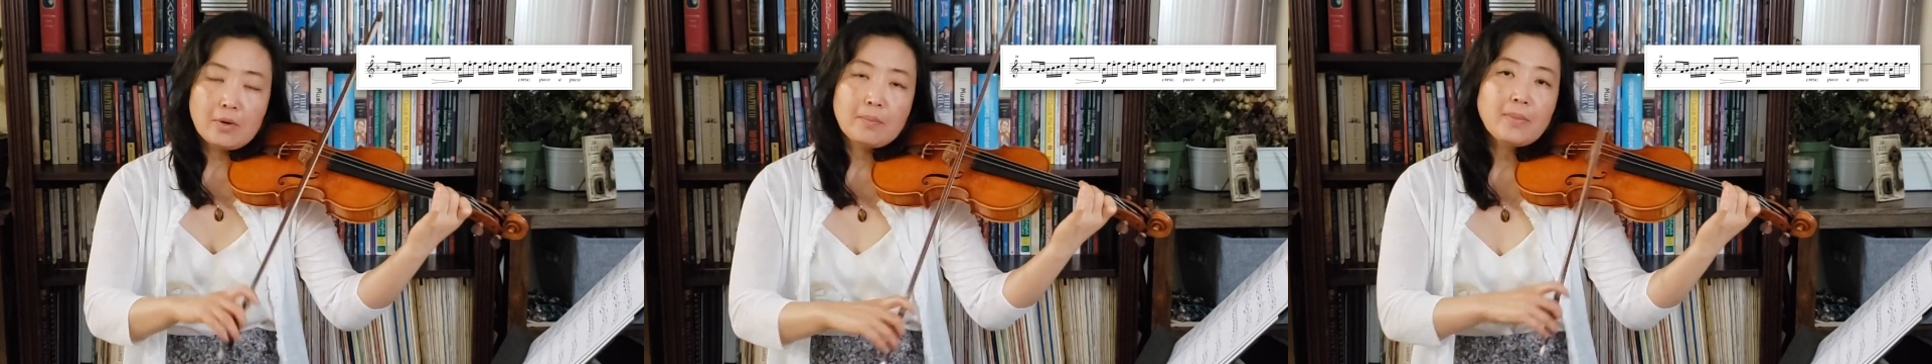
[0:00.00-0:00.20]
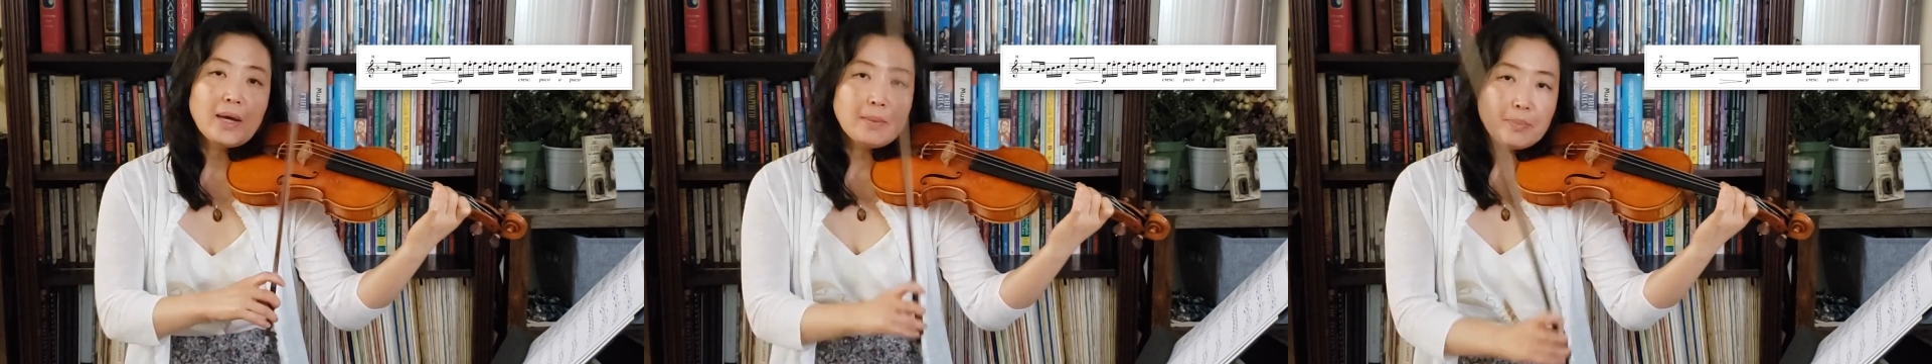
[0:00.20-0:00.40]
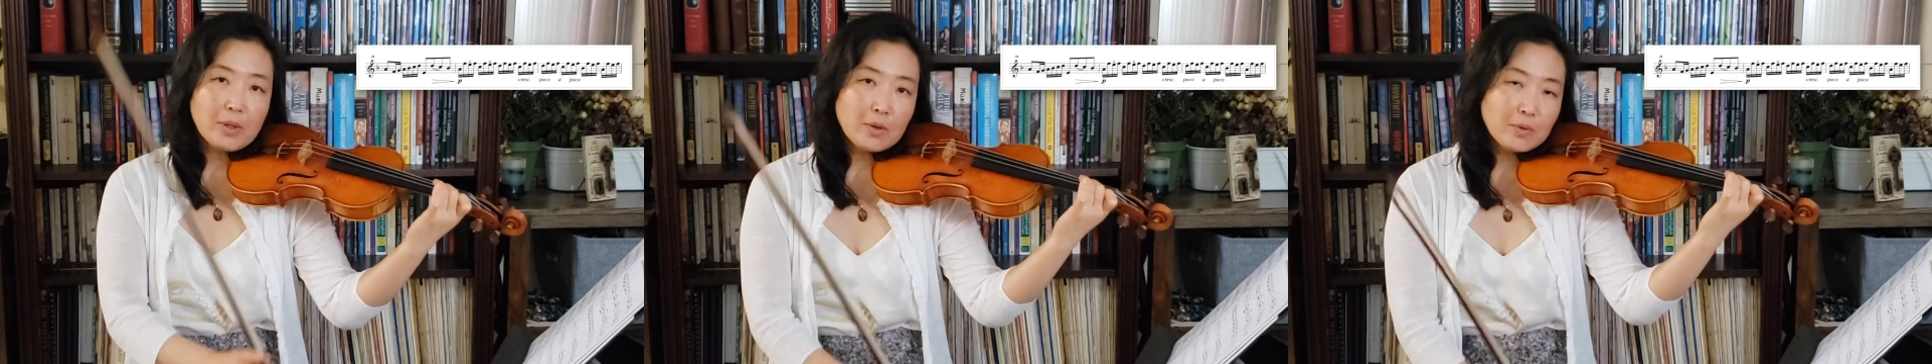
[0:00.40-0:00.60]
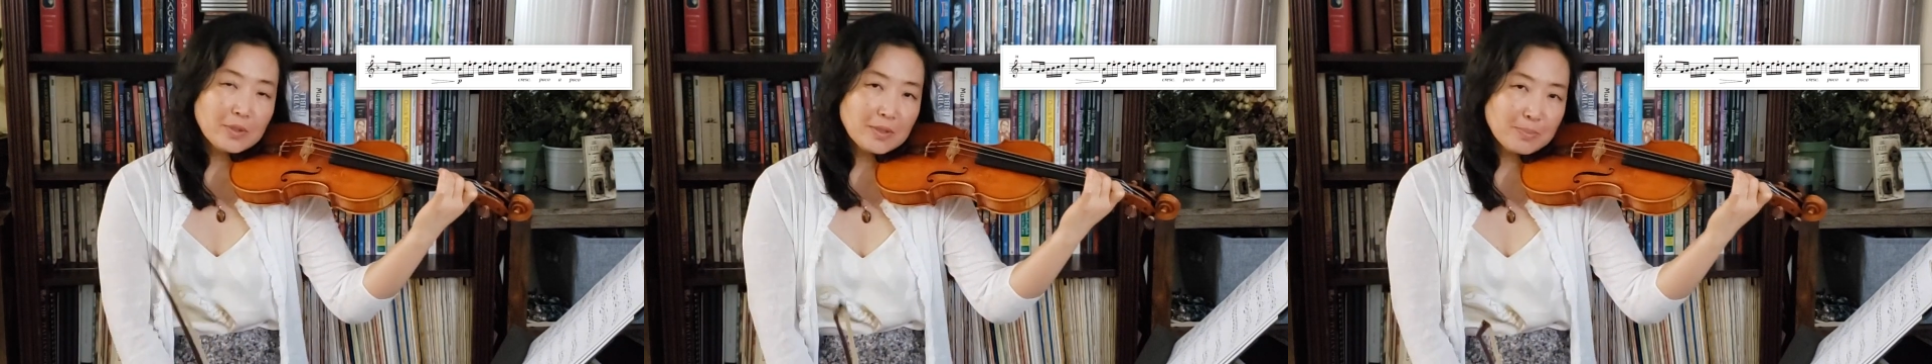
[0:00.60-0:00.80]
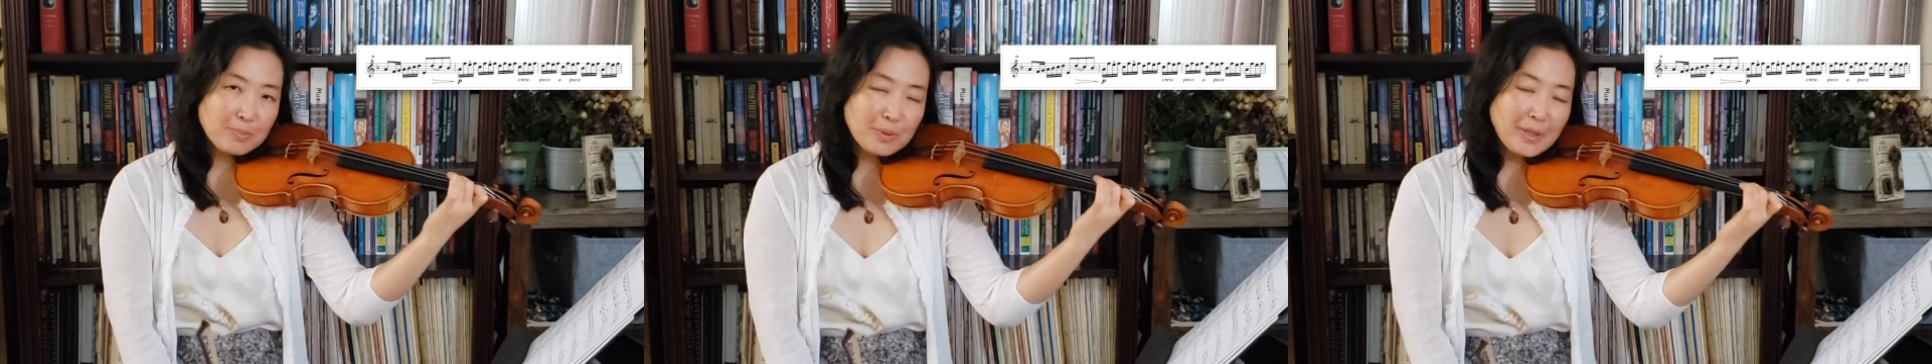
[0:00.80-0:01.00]
my bow
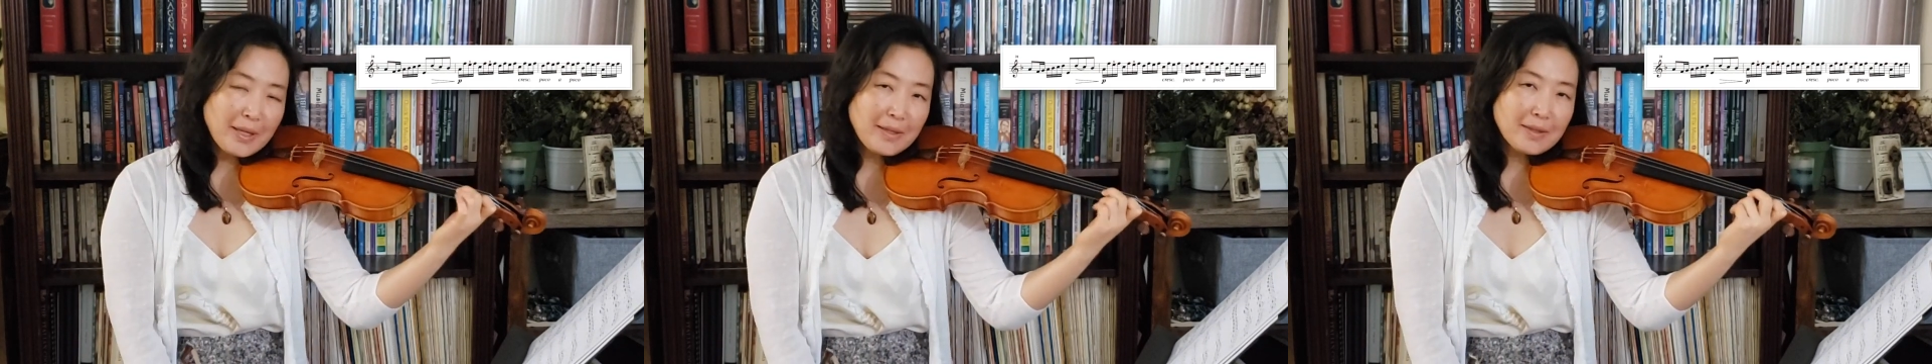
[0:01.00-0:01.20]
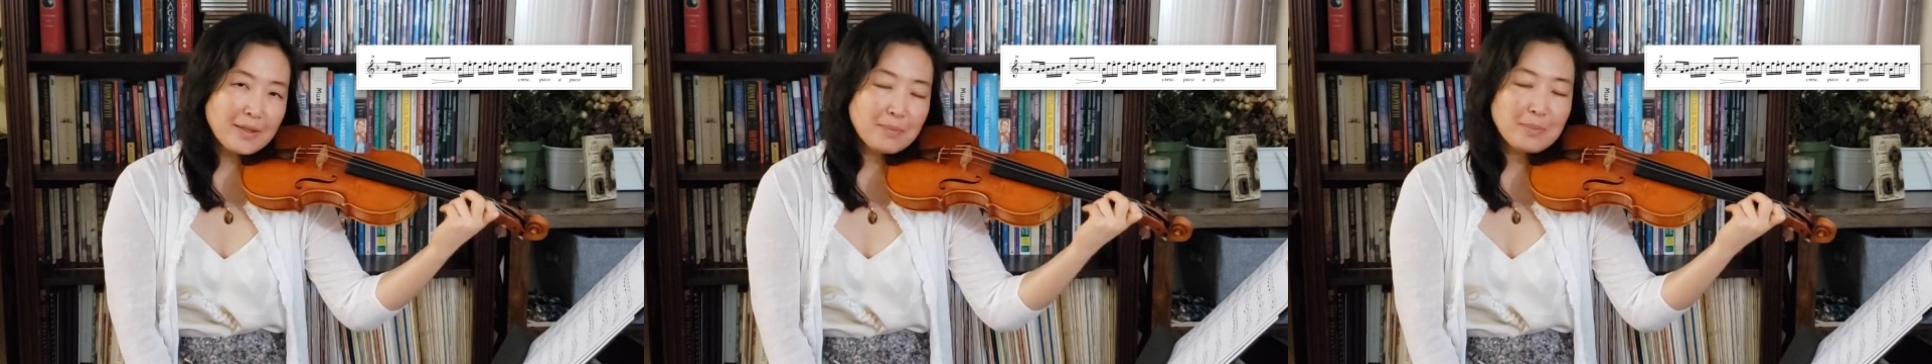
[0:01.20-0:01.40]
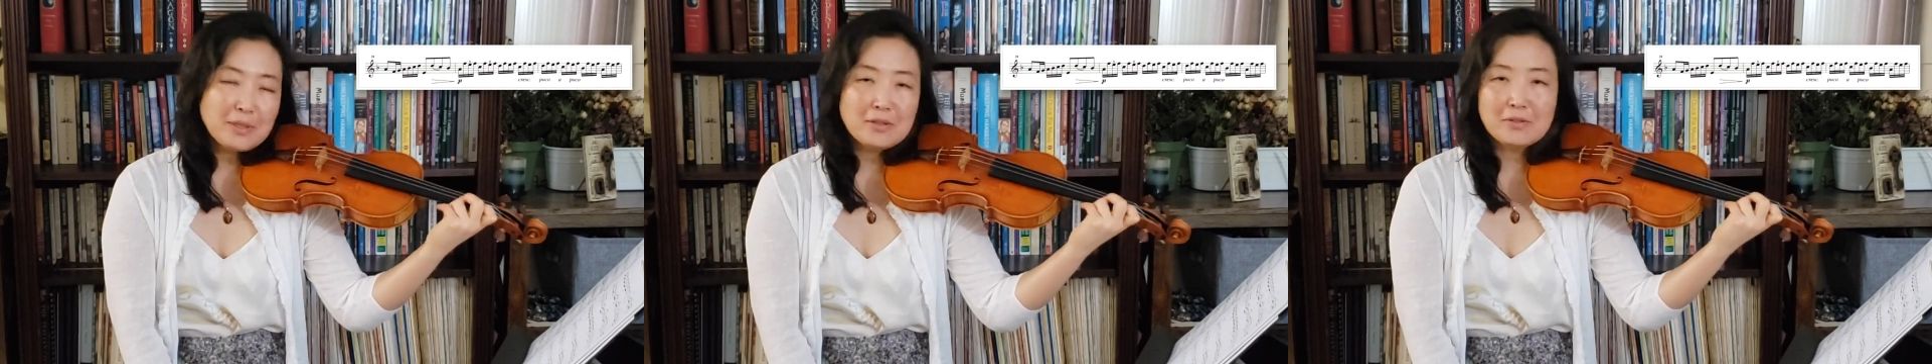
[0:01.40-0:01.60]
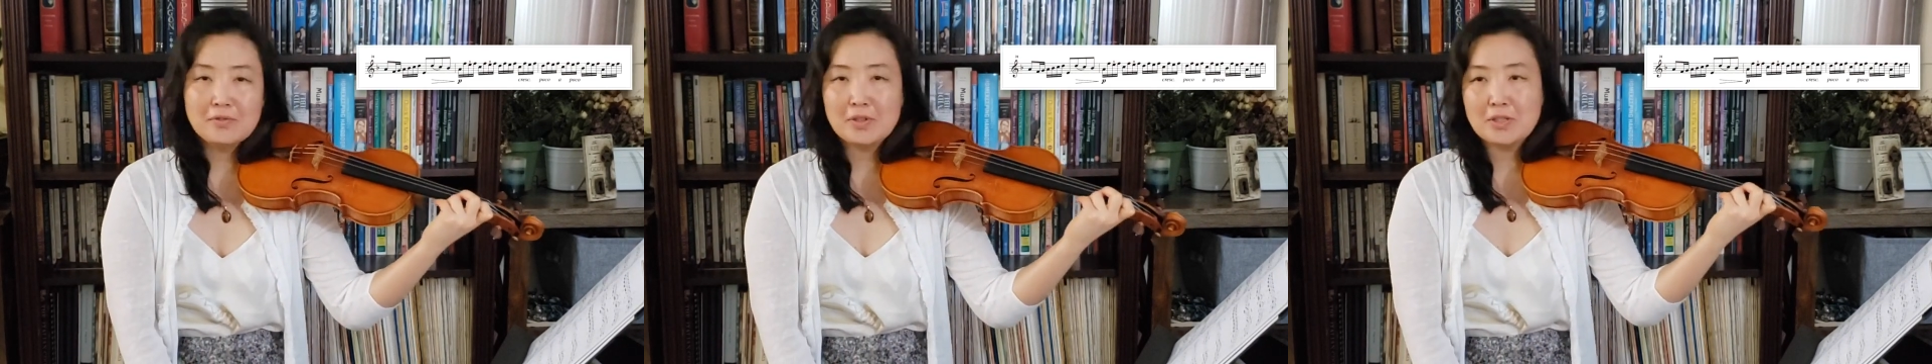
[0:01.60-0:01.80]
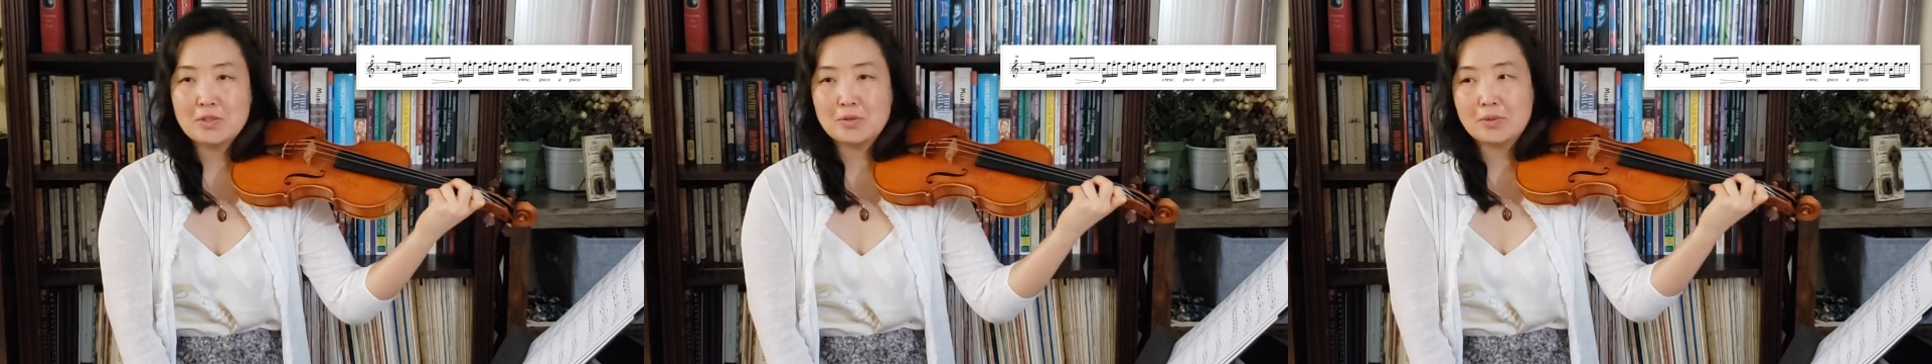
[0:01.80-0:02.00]
is playing them
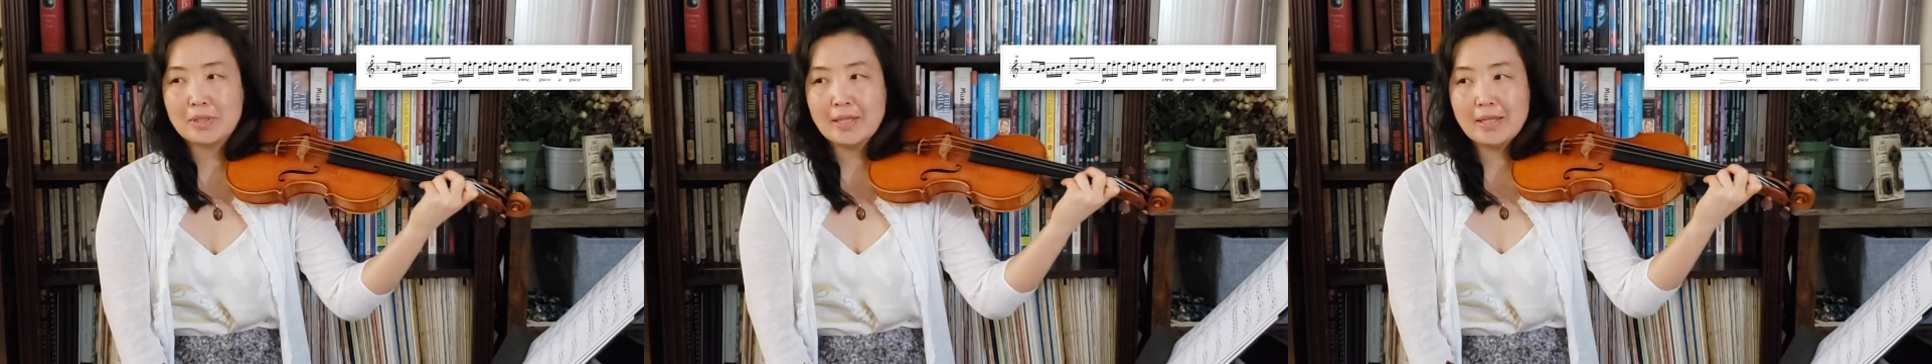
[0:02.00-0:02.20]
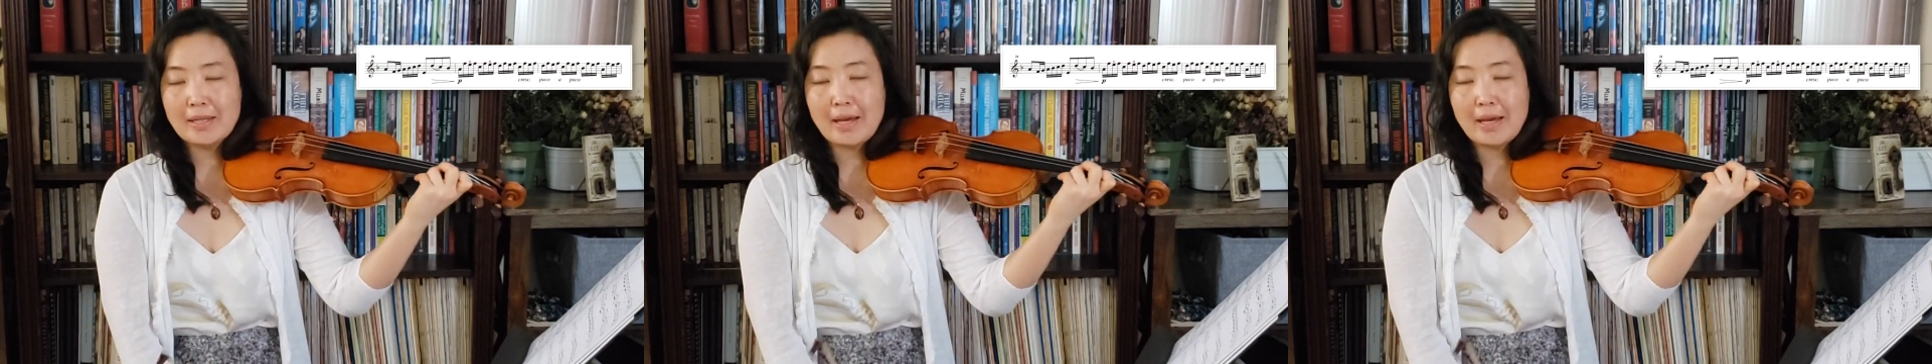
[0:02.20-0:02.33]
individually.